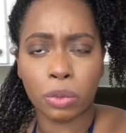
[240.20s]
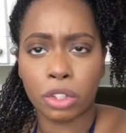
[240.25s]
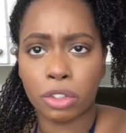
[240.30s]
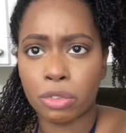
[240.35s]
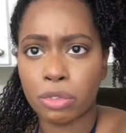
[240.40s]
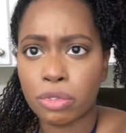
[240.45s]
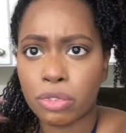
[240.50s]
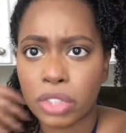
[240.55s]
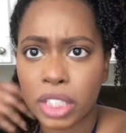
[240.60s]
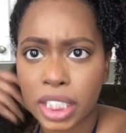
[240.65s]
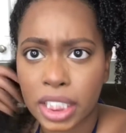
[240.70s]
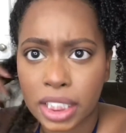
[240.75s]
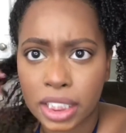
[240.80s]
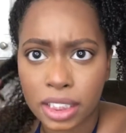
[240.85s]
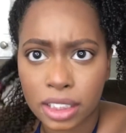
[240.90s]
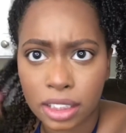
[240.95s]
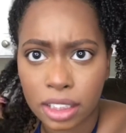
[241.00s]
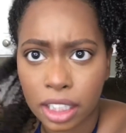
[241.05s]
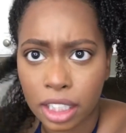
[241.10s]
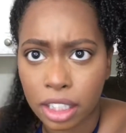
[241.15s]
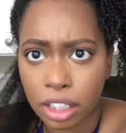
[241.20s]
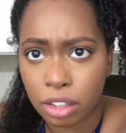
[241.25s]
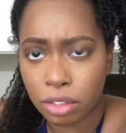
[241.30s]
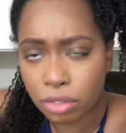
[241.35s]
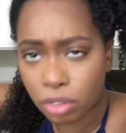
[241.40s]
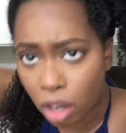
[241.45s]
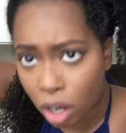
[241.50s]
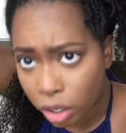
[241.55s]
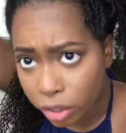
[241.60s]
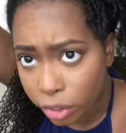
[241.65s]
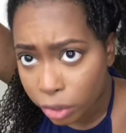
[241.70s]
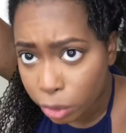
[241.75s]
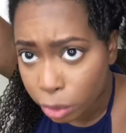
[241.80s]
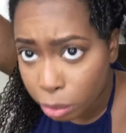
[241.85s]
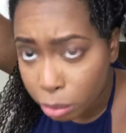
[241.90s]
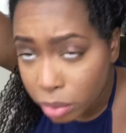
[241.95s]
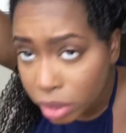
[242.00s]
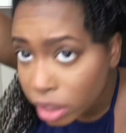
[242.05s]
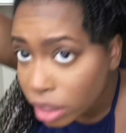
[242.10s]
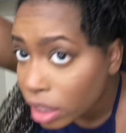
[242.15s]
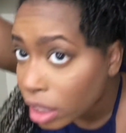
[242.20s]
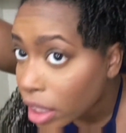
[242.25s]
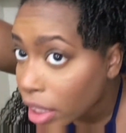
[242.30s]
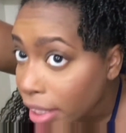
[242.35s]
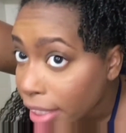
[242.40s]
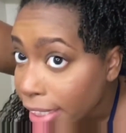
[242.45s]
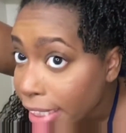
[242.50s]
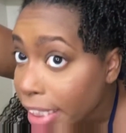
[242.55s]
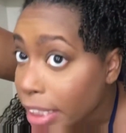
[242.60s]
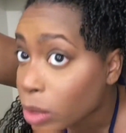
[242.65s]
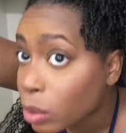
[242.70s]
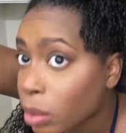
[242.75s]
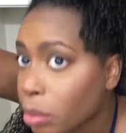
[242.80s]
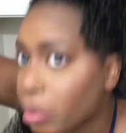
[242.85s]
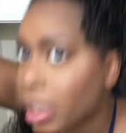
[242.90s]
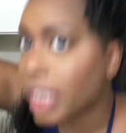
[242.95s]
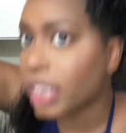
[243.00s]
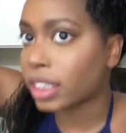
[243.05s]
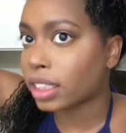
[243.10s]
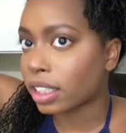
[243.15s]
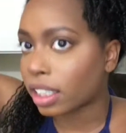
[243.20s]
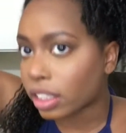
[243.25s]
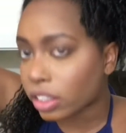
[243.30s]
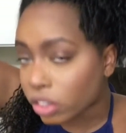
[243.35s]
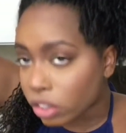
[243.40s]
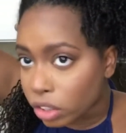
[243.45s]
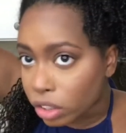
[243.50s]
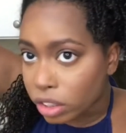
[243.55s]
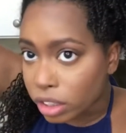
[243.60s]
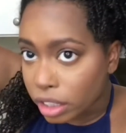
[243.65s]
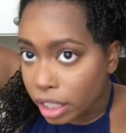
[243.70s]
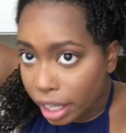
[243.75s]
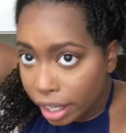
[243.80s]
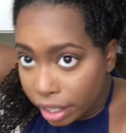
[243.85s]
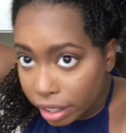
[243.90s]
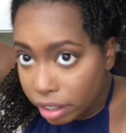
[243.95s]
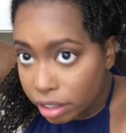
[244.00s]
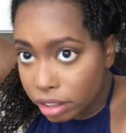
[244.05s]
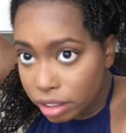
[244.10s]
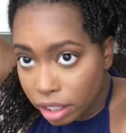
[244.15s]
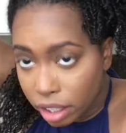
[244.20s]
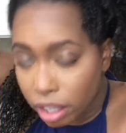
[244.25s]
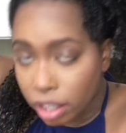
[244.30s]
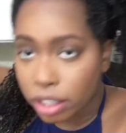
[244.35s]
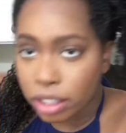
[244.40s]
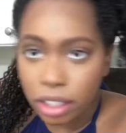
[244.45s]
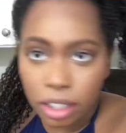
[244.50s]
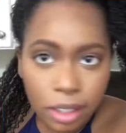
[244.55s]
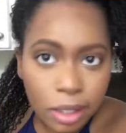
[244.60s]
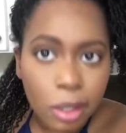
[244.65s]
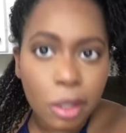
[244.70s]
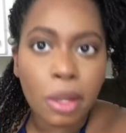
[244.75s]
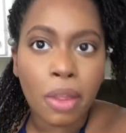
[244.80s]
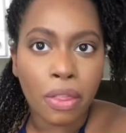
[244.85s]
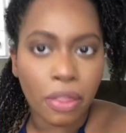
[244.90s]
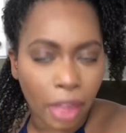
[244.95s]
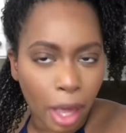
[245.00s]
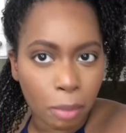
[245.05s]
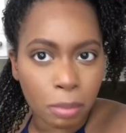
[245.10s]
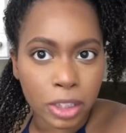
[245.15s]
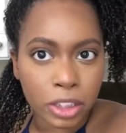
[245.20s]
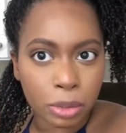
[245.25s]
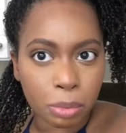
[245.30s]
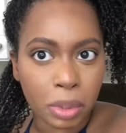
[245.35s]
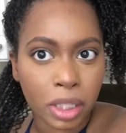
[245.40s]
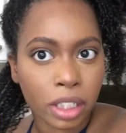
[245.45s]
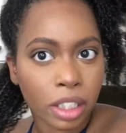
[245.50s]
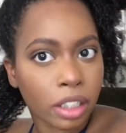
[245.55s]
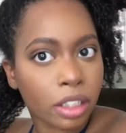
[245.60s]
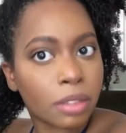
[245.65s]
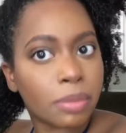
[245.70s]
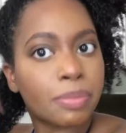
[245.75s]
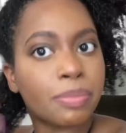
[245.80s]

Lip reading: the frizz and the volume is what makes it look like that much bigger.